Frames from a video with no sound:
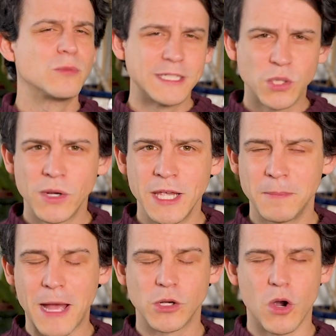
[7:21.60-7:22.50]
we're talking
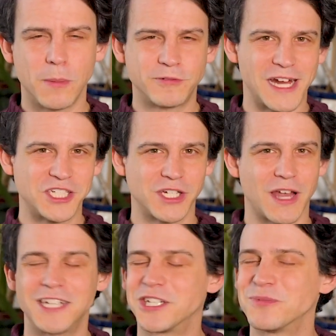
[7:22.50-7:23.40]
about cooperation,
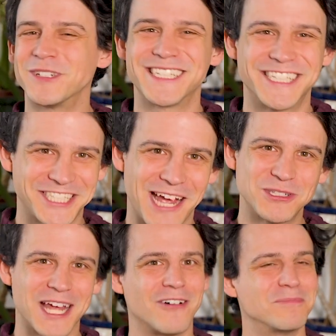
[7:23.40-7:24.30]
I just want to
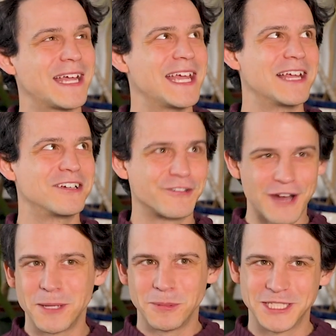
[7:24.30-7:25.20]
shout out my
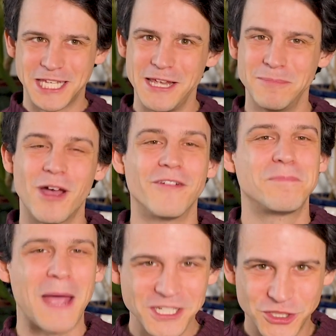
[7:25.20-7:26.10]
incredible team
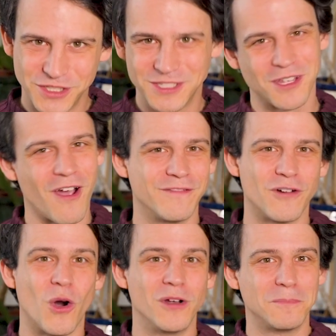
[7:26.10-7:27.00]
of patrons over
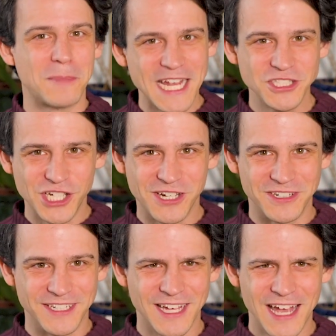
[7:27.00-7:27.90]
on
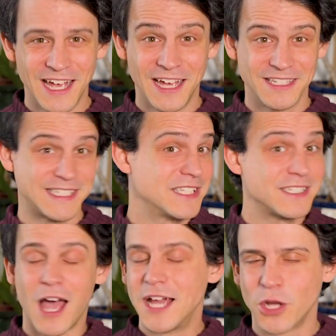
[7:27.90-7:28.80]
Patreon.
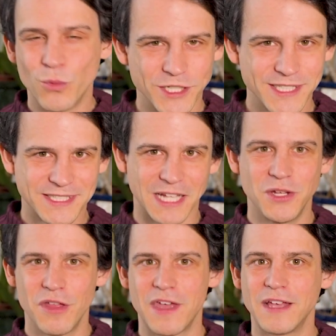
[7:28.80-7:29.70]
Since I don't want to sell
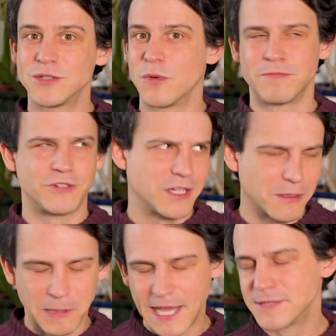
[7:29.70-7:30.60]
you things with
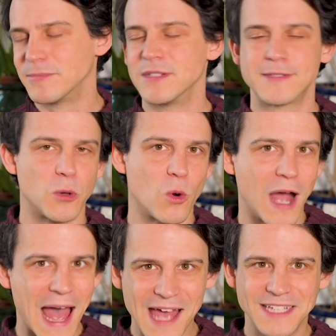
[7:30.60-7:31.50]
product placements or
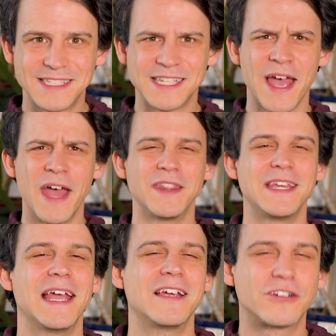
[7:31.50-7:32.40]
ads,
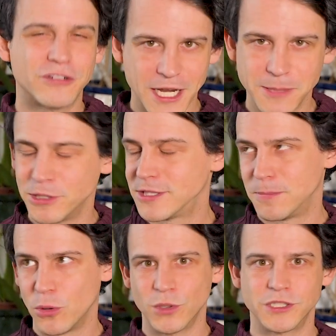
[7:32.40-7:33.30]
the incredible
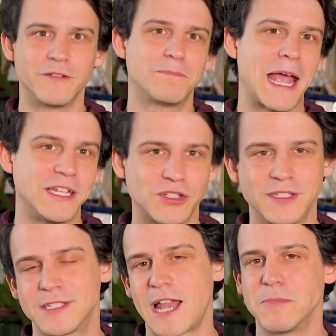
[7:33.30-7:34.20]
support of
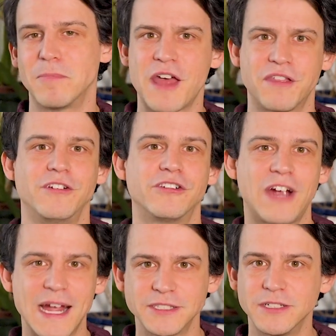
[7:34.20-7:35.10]
patrons like Matthew
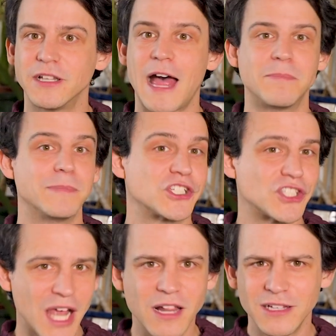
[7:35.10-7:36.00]
Cracknell and
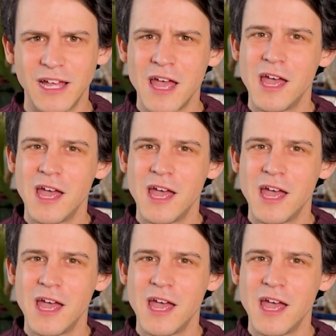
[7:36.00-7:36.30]
Michelle